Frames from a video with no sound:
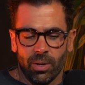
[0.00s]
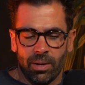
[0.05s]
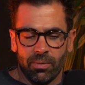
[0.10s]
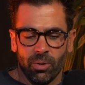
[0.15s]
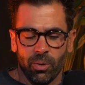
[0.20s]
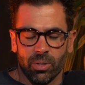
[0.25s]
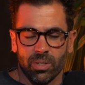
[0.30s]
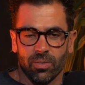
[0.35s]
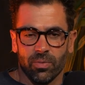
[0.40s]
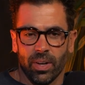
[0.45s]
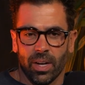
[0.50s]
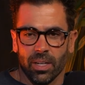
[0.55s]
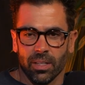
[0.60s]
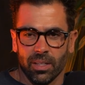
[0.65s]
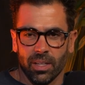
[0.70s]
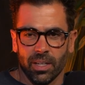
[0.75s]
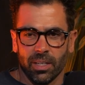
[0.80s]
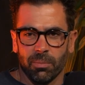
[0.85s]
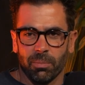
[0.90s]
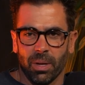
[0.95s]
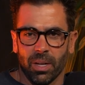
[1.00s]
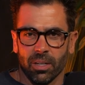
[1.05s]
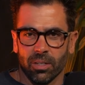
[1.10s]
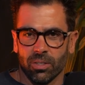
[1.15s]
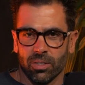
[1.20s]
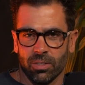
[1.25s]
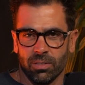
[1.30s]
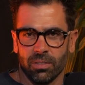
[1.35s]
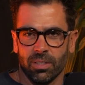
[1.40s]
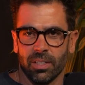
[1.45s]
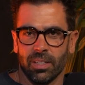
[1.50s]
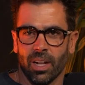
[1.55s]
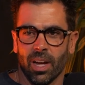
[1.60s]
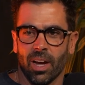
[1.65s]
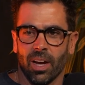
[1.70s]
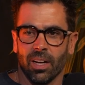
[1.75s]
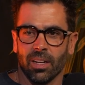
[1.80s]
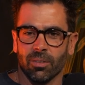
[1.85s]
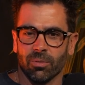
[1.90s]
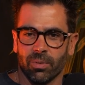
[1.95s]
I've always found like better just to
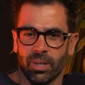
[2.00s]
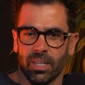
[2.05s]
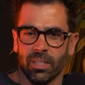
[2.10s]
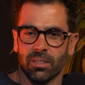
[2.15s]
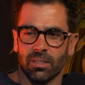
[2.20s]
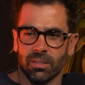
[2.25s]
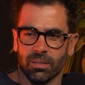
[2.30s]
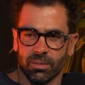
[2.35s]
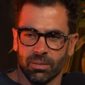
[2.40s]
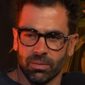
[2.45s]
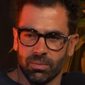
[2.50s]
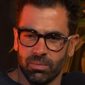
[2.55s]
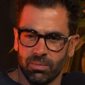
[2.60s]
not rent to,